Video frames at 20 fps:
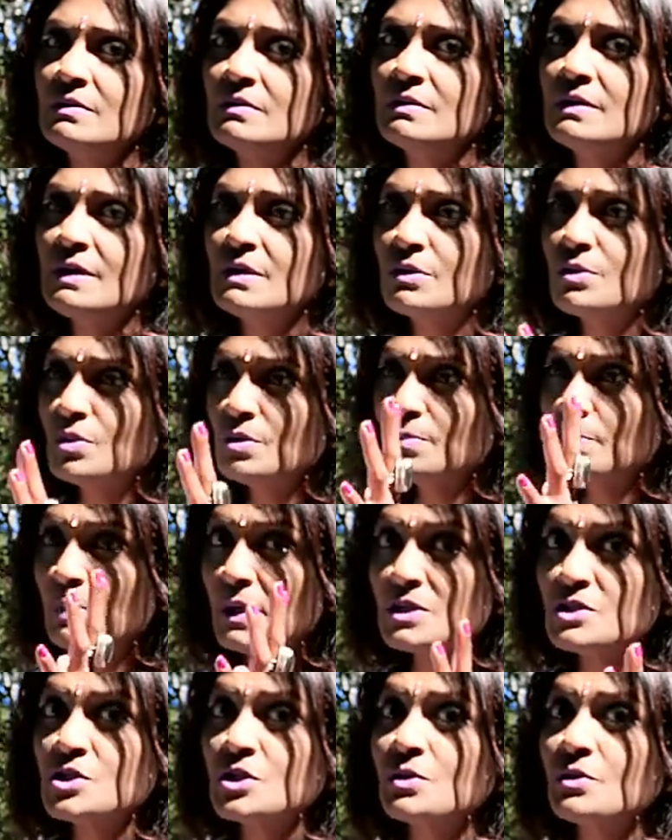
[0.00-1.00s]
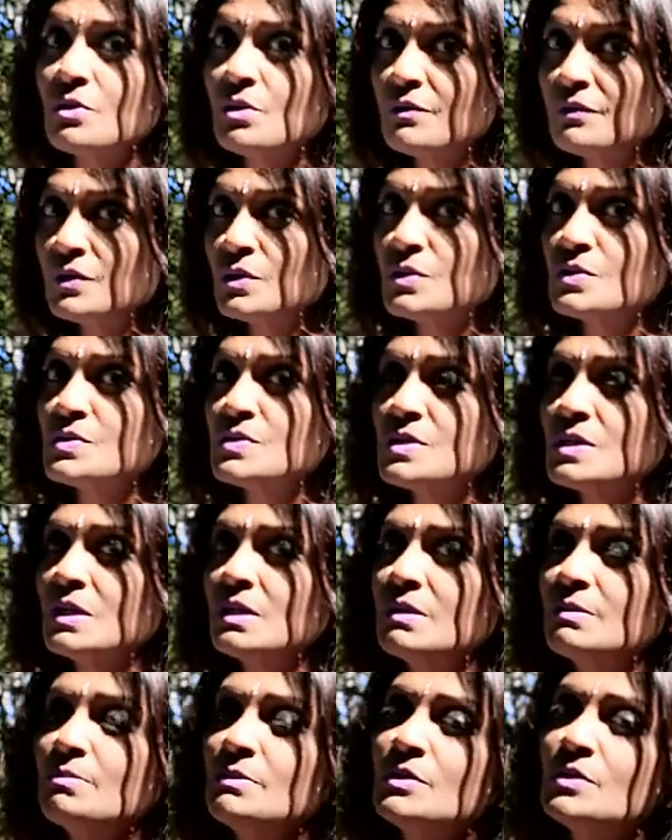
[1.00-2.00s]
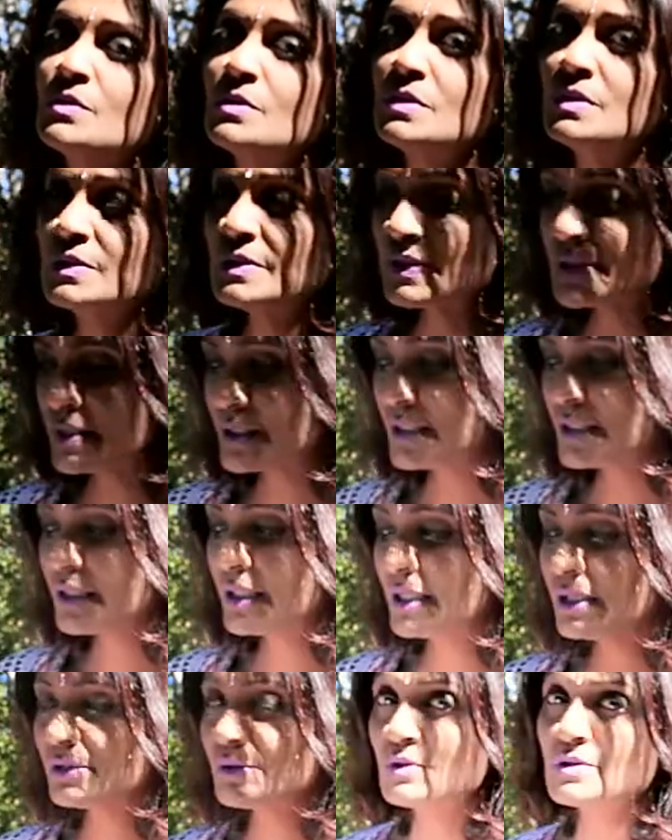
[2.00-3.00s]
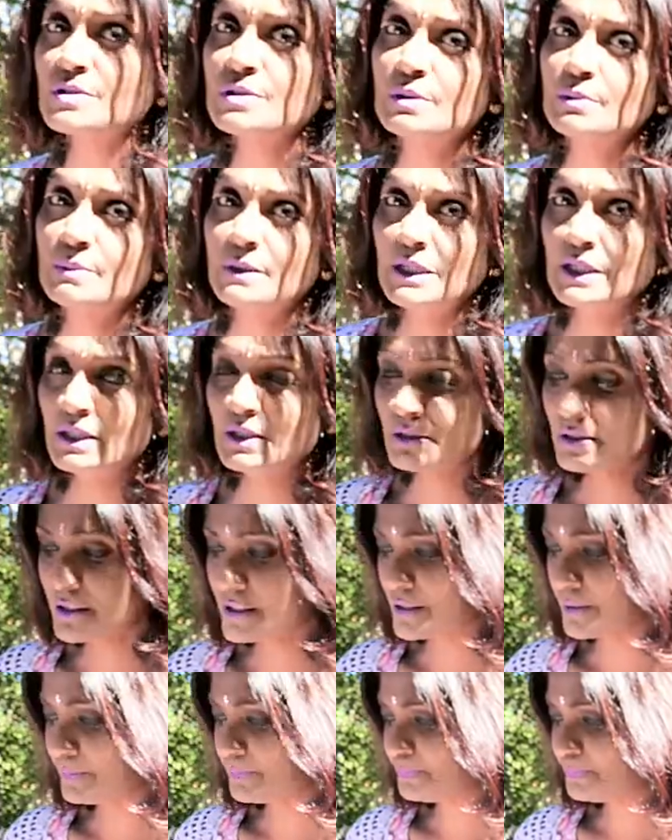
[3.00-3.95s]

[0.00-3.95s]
Get a good picture of those minerals and crystal beings.